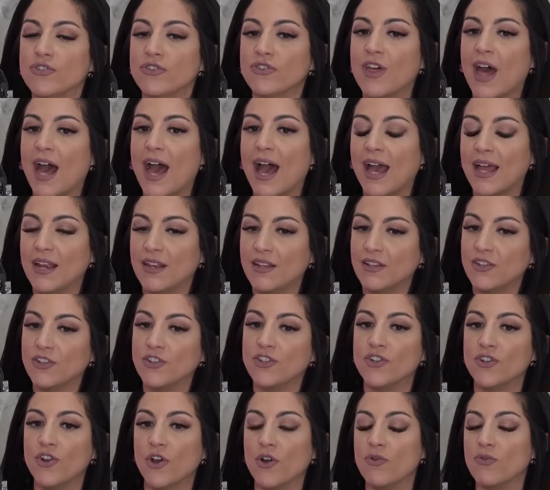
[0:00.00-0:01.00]
that,
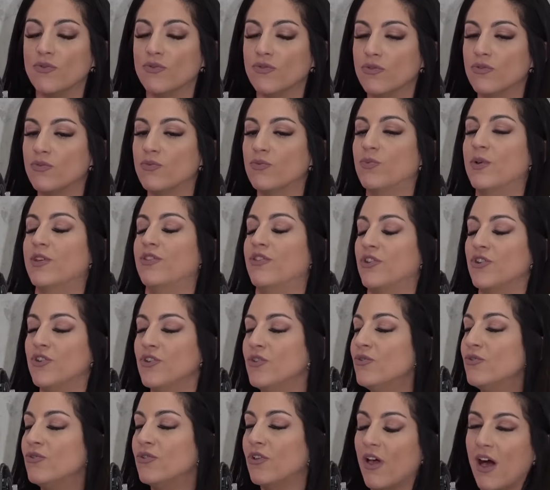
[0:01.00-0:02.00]
you know, with a
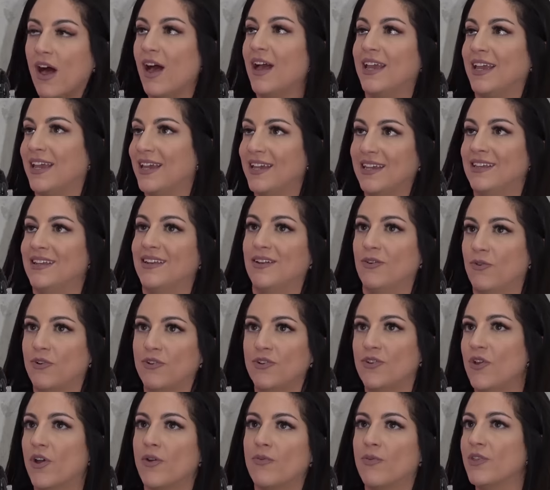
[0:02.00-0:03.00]
new client
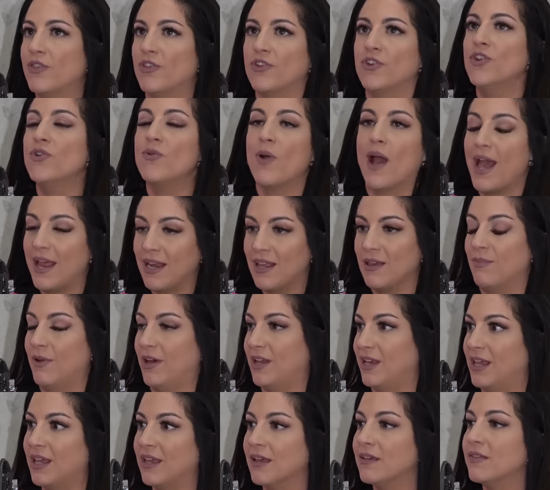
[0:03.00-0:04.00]
or with a new
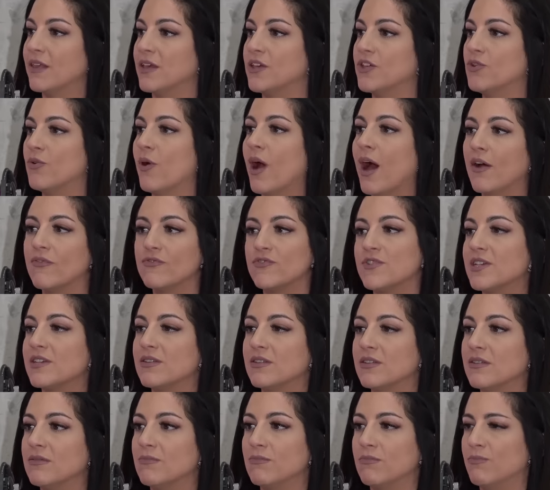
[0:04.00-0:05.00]
anybody, like you have to
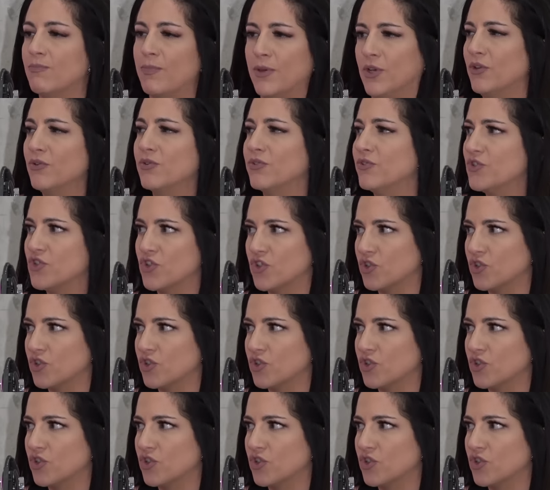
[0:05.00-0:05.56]
build